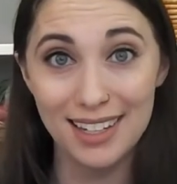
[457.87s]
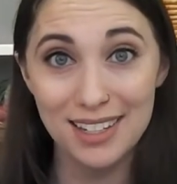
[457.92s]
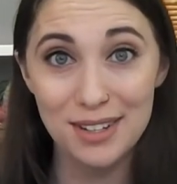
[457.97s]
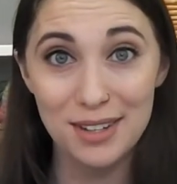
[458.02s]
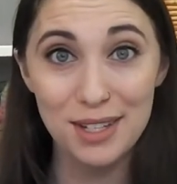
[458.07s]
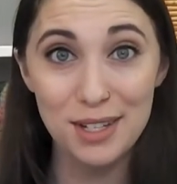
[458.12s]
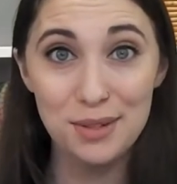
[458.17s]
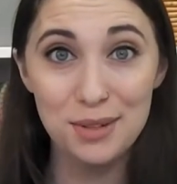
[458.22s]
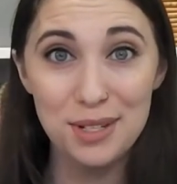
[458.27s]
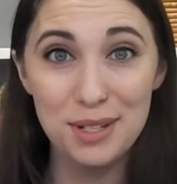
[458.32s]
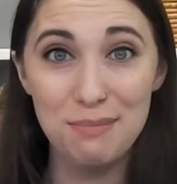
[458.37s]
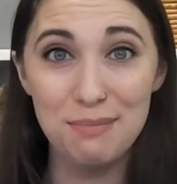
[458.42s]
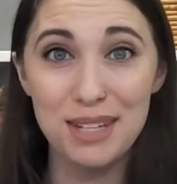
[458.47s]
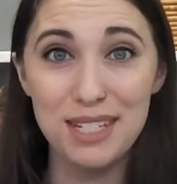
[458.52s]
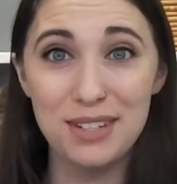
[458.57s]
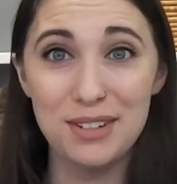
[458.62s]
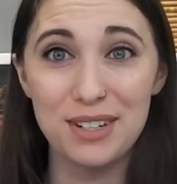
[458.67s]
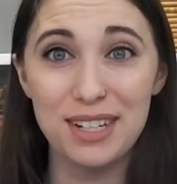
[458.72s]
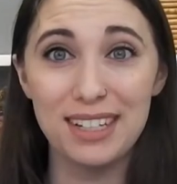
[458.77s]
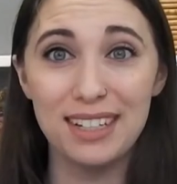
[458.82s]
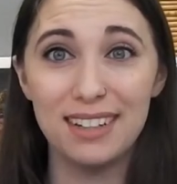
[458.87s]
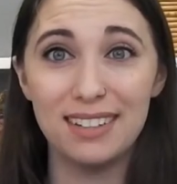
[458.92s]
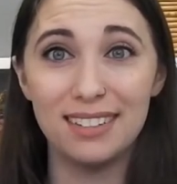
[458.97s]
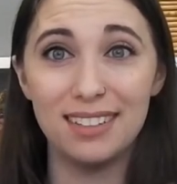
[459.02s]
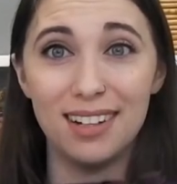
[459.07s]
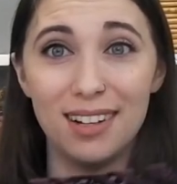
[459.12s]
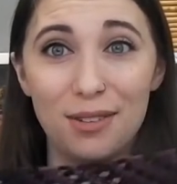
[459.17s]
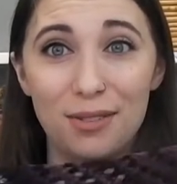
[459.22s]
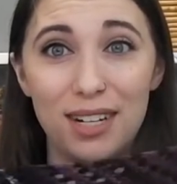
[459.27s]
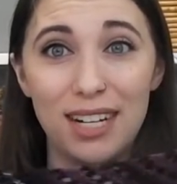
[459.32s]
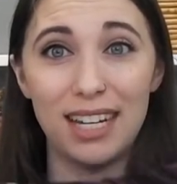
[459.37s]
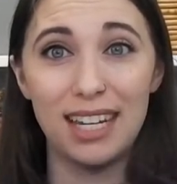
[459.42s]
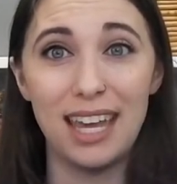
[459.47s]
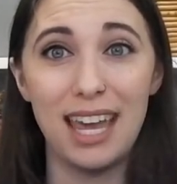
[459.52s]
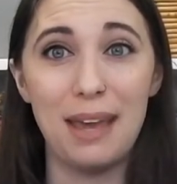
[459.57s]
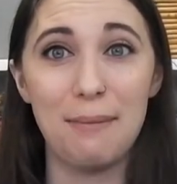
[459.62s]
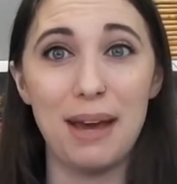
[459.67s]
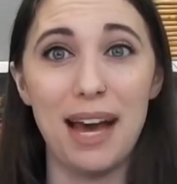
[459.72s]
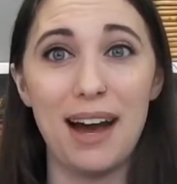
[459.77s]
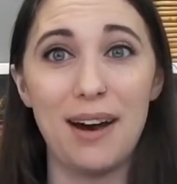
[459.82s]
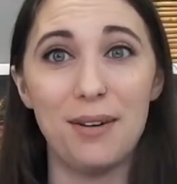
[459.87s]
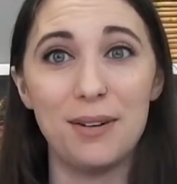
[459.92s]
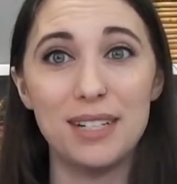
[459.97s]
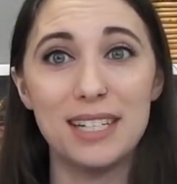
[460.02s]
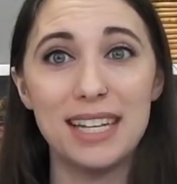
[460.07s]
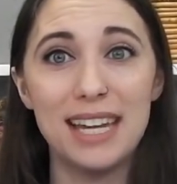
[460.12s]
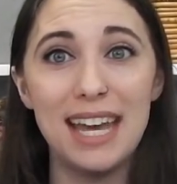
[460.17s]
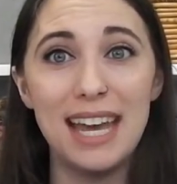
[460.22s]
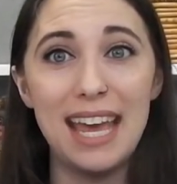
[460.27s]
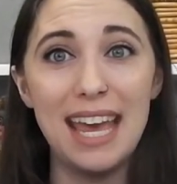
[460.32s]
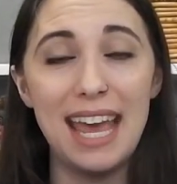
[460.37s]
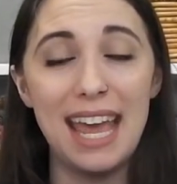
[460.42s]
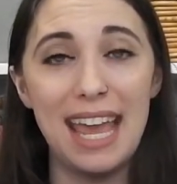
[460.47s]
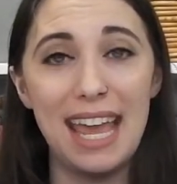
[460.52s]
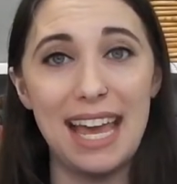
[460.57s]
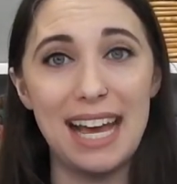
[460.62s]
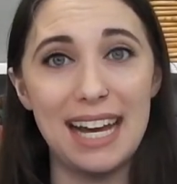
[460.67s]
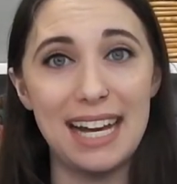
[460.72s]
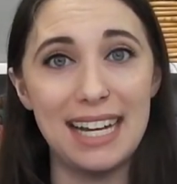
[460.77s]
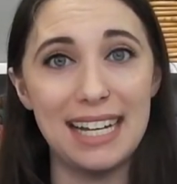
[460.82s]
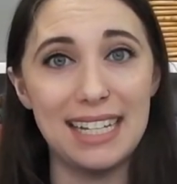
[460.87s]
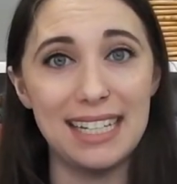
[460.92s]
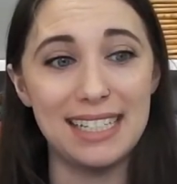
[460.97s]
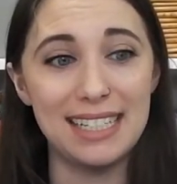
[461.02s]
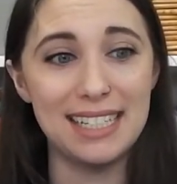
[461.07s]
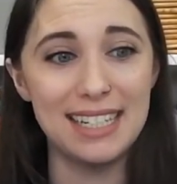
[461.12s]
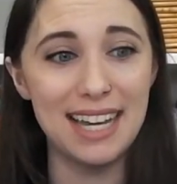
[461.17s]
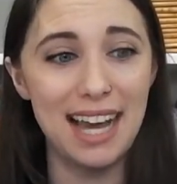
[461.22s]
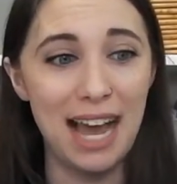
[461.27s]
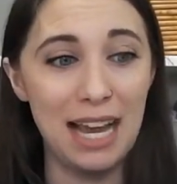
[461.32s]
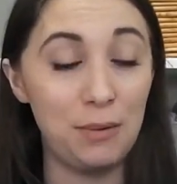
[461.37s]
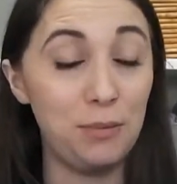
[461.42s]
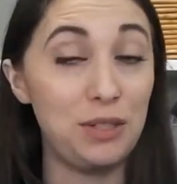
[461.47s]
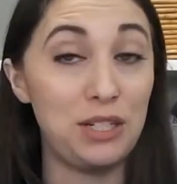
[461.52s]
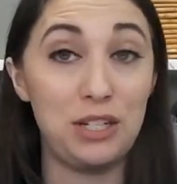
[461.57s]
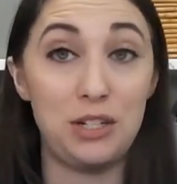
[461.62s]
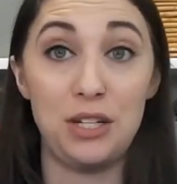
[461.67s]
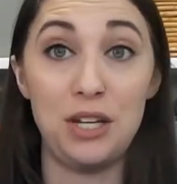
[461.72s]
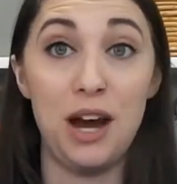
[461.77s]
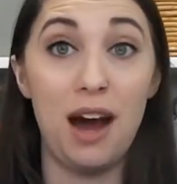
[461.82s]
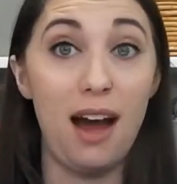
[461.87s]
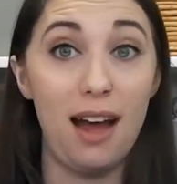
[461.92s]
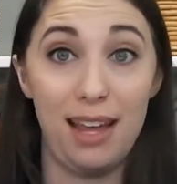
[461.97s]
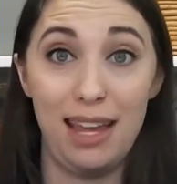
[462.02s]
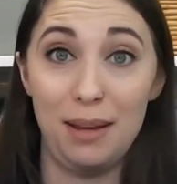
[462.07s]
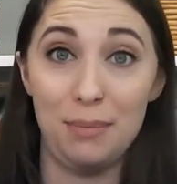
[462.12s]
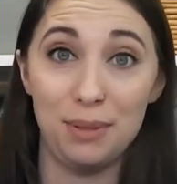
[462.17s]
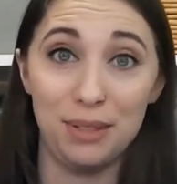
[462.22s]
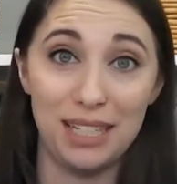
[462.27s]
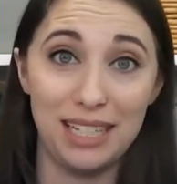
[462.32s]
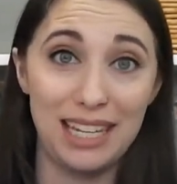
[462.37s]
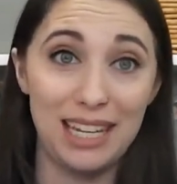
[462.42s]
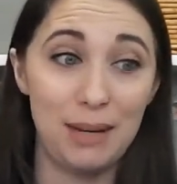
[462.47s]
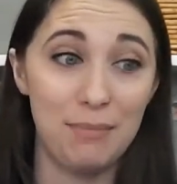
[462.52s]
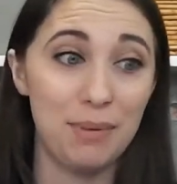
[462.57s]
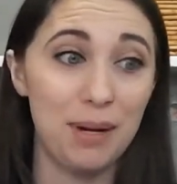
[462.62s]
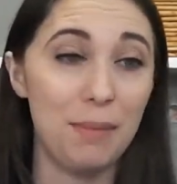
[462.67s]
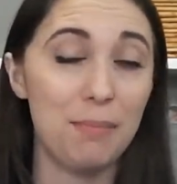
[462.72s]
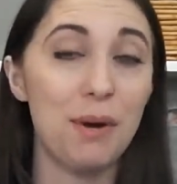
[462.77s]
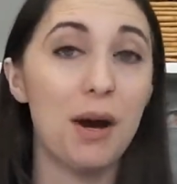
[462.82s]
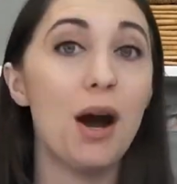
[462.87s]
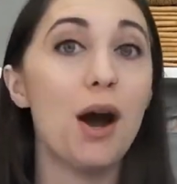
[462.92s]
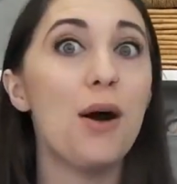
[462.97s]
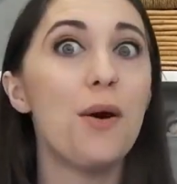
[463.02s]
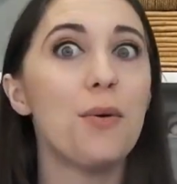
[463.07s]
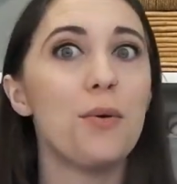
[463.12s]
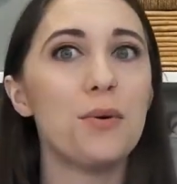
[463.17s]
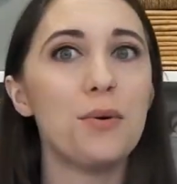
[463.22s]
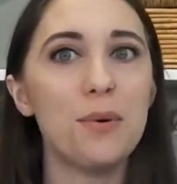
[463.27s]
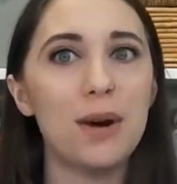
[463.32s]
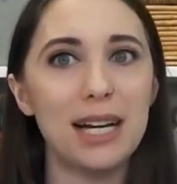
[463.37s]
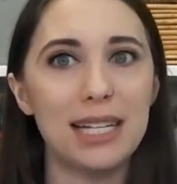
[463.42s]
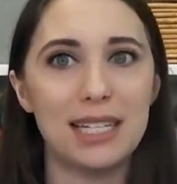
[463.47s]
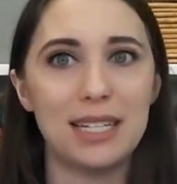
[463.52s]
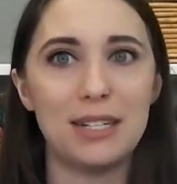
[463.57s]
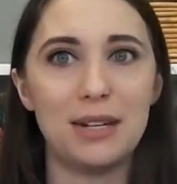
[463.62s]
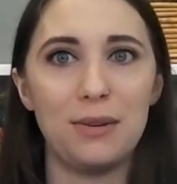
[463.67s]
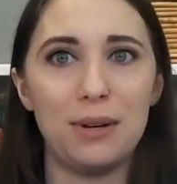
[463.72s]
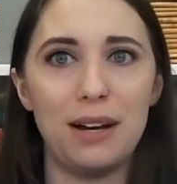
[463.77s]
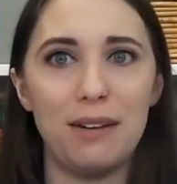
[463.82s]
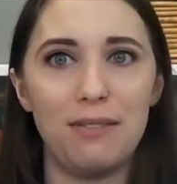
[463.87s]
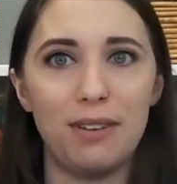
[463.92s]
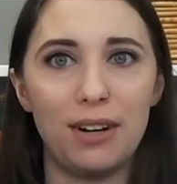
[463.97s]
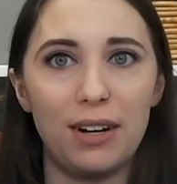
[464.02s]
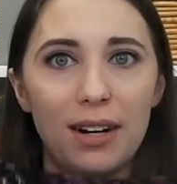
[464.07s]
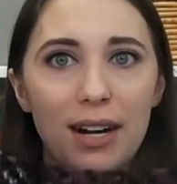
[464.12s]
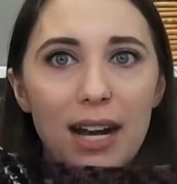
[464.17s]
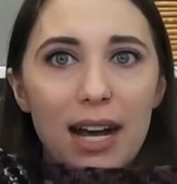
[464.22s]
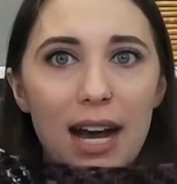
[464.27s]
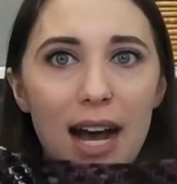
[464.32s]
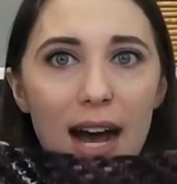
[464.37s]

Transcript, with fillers: So this was a mystery knit along when it came out and I was not able to keep up whatsoever.